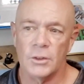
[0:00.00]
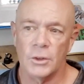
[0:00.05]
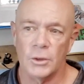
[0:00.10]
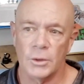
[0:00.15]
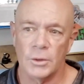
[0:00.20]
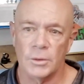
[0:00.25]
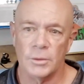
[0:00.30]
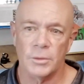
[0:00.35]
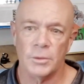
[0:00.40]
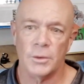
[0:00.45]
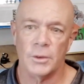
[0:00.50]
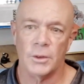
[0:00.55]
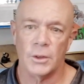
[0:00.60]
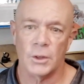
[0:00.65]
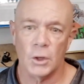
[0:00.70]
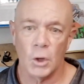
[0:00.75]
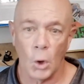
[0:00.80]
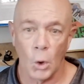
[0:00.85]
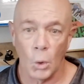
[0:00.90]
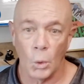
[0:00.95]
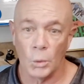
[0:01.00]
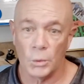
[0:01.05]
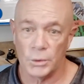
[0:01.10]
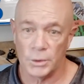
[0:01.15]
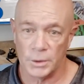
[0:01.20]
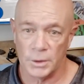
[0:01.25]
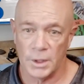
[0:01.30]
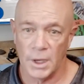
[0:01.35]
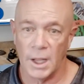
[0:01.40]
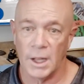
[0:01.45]
turn for the
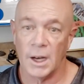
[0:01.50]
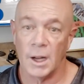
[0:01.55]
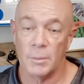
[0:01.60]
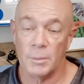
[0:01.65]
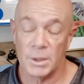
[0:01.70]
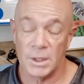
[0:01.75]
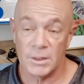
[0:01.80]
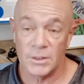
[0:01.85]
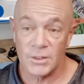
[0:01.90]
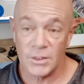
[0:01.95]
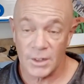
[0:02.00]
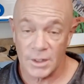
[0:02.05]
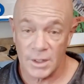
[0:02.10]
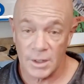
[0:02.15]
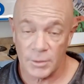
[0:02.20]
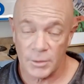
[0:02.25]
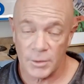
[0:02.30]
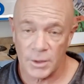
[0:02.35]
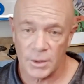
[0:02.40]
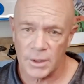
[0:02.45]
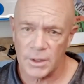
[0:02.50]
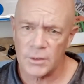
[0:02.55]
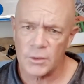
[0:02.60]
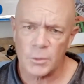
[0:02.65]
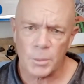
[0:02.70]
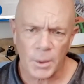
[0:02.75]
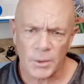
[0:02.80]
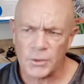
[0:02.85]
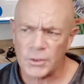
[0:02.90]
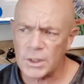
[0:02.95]
colder, and I mean significantly,
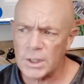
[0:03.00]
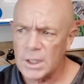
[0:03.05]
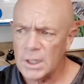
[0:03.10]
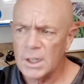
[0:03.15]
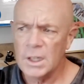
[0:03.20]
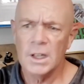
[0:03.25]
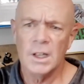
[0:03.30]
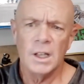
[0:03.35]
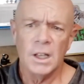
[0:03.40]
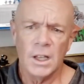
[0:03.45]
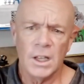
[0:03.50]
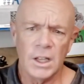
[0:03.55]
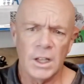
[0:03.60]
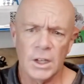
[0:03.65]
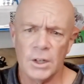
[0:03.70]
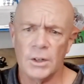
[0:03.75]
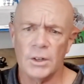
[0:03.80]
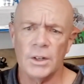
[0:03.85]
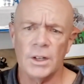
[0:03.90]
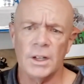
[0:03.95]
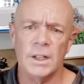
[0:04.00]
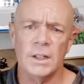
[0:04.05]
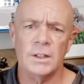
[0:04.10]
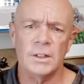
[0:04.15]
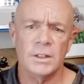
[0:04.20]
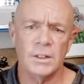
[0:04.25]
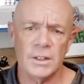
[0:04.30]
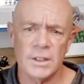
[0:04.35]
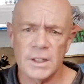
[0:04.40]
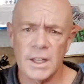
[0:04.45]
especially here
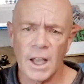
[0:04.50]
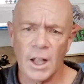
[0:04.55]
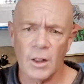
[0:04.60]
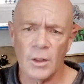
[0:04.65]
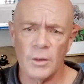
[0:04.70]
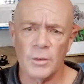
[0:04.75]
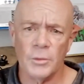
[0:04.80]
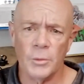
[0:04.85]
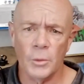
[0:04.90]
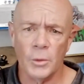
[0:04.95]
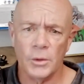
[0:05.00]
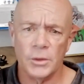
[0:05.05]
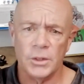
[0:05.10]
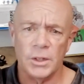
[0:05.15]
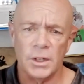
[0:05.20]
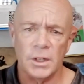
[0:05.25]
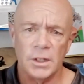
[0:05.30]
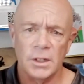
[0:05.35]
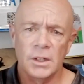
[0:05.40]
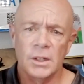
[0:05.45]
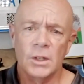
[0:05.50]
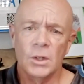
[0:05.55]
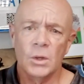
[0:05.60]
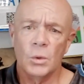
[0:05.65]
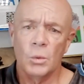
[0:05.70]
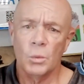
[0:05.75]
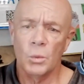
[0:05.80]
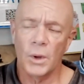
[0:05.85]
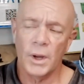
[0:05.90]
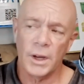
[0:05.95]
in California,
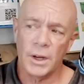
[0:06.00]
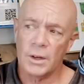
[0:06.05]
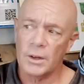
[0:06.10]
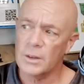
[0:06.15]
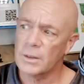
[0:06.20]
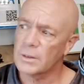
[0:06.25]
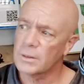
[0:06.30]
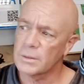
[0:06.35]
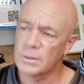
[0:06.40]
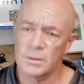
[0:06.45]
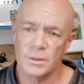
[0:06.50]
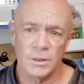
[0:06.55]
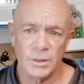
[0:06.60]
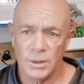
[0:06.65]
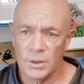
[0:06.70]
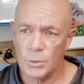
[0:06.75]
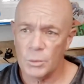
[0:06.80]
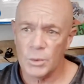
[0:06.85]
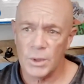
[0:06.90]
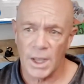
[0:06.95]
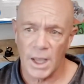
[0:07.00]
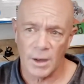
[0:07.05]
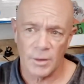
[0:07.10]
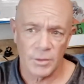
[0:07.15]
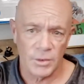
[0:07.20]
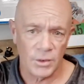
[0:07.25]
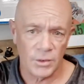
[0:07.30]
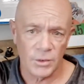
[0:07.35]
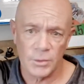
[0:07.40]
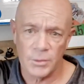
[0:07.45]
where we
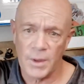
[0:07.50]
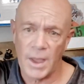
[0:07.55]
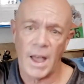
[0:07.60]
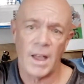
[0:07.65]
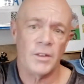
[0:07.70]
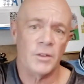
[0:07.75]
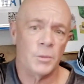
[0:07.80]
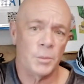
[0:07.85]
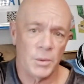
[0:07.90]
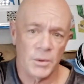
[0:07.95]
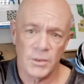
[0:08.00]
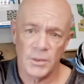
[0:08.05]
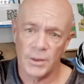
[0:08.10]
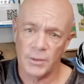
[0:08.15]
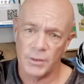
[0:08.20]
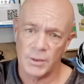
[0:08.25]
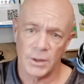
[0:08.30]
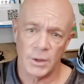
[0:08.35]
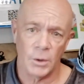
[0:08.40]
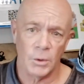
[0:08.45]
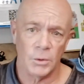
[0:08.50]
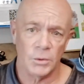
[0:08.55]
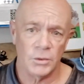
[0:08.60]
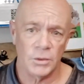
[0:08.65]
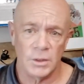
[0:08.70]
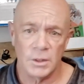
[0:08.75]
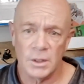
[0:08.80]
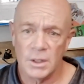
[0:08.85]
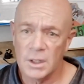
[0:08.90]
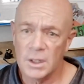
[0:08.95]
have this vast Pacific
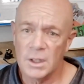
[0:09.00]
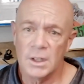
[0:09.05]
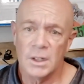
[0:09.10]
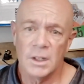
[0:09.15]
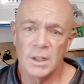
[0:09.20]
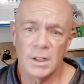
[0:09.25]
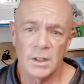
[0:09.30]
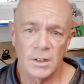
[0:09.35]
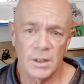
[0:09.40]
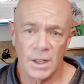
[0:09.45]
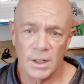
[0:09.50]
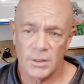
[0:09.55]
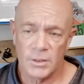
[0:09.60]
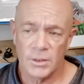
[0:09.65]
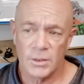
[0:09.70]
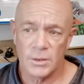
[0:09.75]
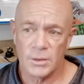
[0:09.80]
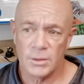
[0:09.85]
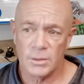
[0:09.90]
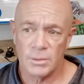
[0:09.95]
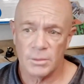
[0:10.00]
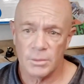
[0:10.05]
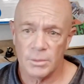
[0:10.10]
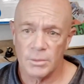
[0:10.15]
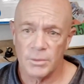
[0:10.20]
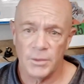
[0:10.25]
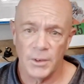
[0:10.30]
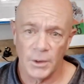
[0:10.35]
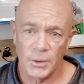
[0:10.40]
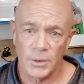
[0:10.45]
Ocean that's
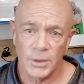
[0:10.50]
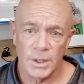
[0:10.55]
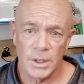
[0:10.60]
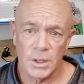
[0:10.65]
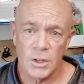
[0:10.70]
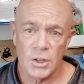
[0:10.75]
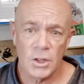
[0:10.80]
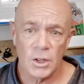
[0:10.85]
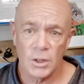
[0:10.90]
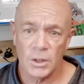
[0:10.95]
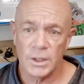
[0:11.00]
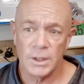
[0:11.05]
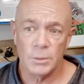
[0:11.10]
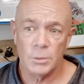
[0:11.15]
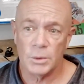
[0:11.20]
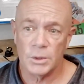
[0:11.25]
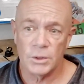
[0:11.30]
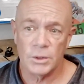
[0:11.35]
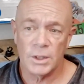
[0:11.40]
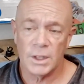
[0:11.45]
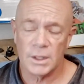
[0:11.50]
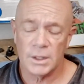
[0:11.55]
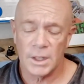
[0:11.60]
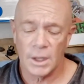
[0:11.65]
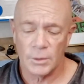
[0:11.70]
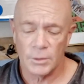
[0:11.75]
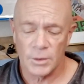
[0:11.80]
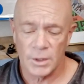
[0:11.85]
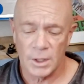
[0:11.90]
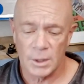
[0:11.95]
fairly chilly when you get
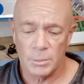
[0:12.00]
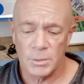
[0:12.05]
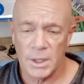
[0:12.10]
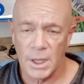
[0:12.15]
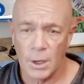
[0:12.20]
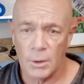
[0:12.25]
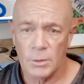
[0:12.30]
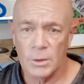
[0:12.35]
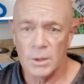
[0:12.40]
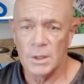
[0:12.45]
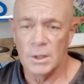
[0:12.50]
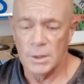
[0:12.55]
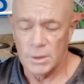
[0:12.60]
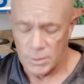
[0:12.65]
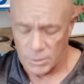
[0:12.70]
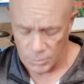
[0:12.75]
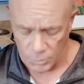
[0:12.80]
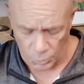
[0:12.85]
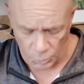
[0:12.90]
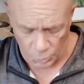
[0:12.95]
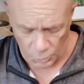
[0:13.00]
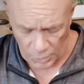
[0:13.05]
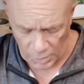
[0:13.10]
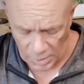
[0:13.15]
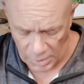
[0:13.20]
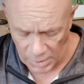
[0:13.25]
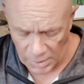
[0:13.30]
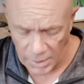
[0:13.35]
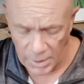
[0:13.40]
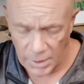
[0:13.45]
down deep. Now,
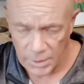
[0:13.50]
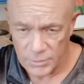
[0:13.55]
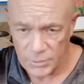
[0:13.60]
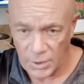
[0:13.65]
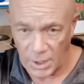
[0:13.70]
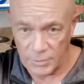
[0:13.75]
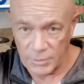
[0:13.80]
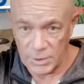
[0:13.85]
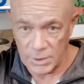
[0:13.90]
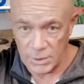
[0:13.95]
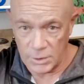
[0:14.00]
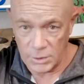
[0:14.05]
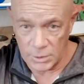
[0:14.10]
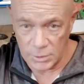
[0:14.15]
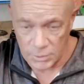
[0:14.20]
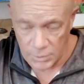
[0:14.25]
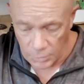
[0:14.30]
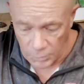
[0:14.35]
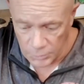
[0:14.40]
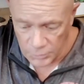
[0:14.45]
diving hood